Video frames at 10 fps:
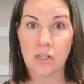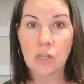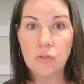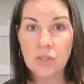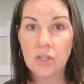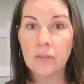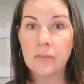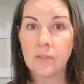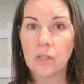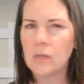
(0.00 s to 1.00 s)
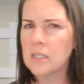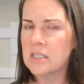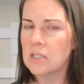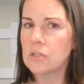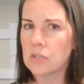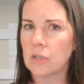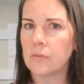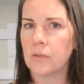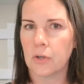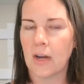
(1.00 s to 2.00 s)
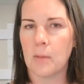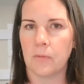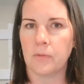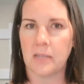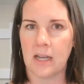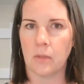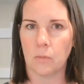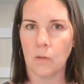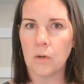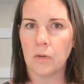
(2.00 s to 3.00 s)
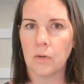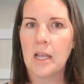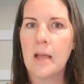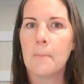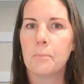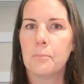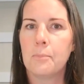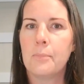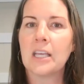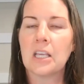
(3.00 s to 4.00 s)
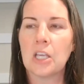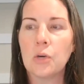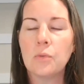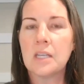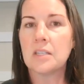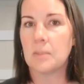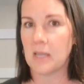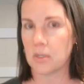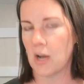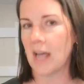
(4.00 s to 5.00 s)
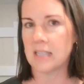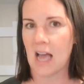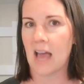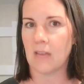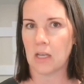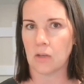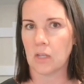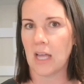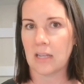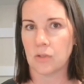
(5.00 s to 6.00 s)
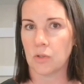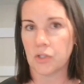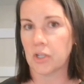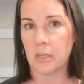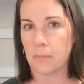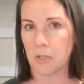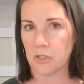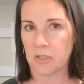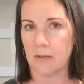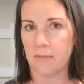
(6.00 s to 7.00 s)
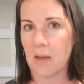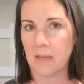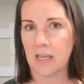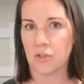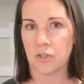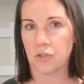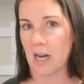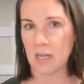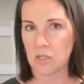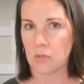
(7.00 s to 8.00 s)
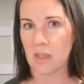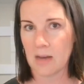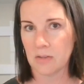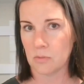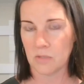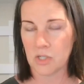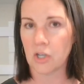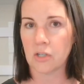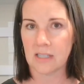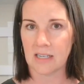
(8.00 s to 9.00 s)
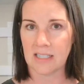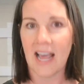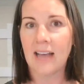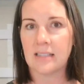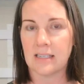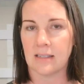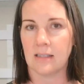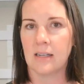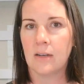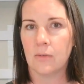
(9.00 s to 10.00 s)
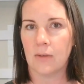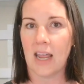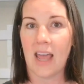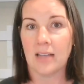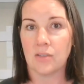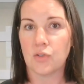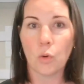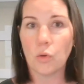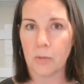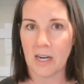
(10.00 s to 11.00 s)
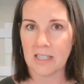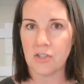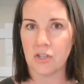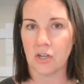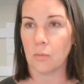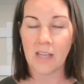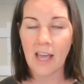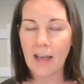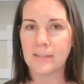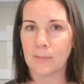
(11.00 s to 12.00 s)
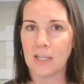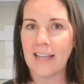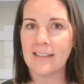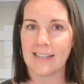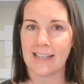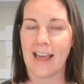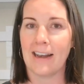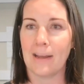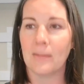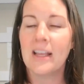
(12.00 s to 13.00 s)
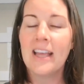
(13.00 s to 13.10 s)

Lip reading: that you serve. You can still serve your grandma from down the road, but you need to be attracting high value clients, or else you're going to burn yourself out because you're trying to do 1,000 returns in a tax season, right? As a solo practitioner, we have some clients like that, and